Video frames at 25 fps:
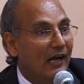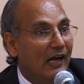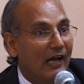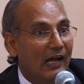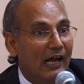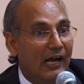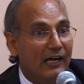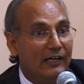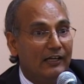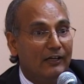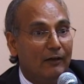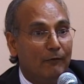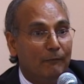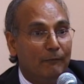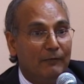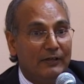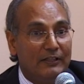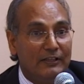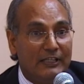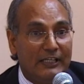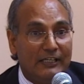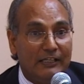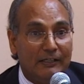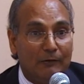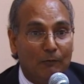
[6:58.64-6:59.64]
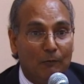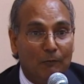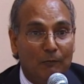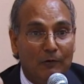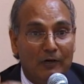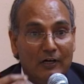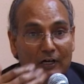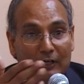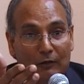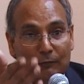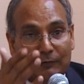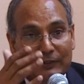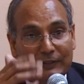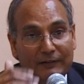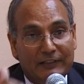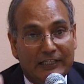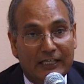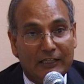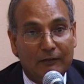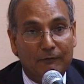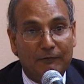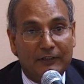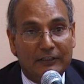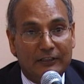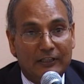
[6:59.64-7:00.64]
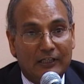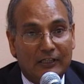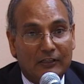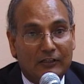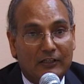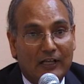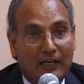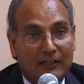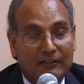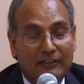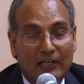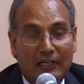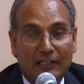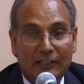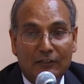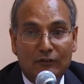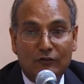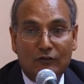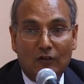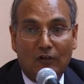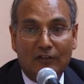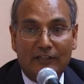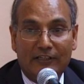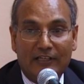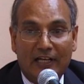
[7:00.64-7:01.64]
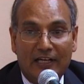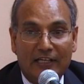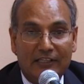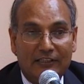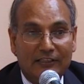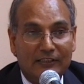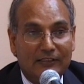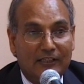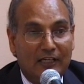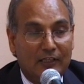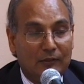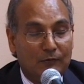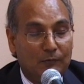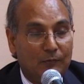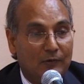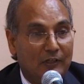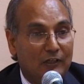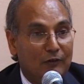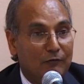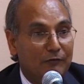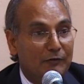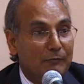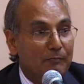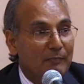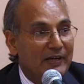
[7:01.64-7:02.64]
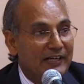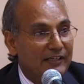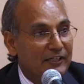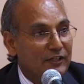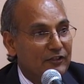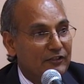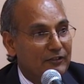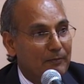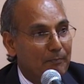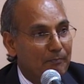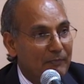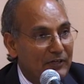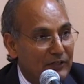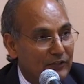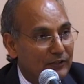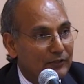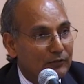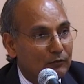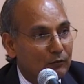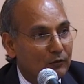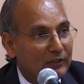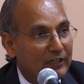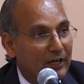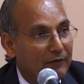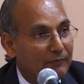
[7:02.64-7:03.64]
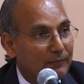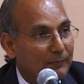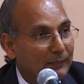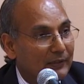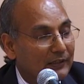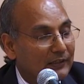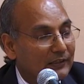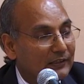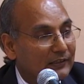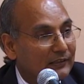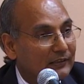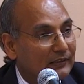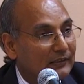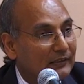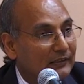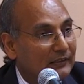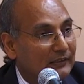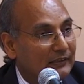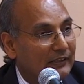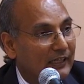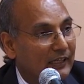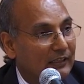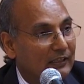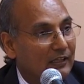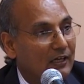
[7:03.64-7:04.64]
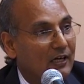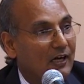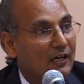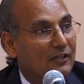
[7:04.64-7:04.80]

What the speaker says: And with the work we did with the Dalit Solidarity Network, we made a submission to government that